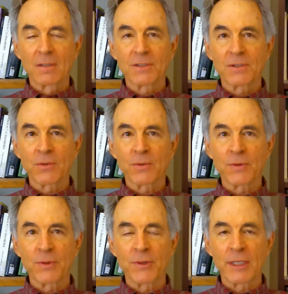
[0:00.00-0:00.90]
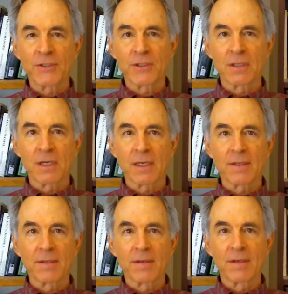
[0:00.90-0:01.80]
So these are not
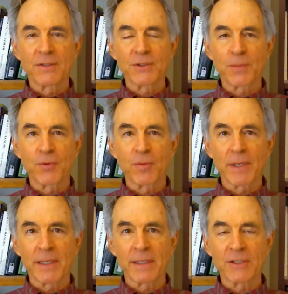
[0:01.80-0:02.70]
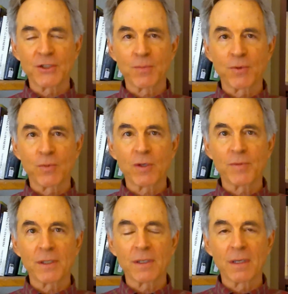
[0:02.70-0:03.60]
supermen and
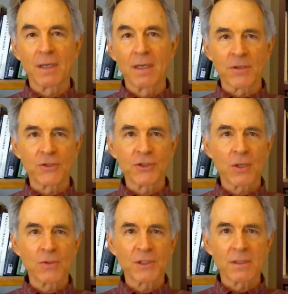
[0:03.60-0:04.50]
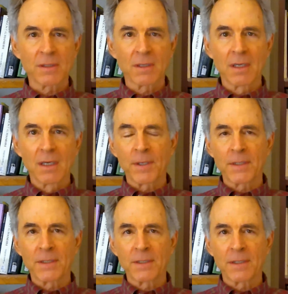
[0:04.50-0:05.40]
superwomen. They're chosen,
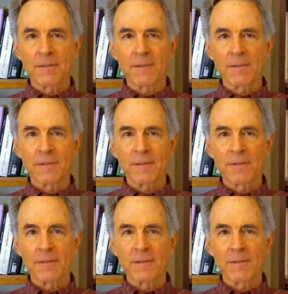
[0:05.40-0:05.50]
but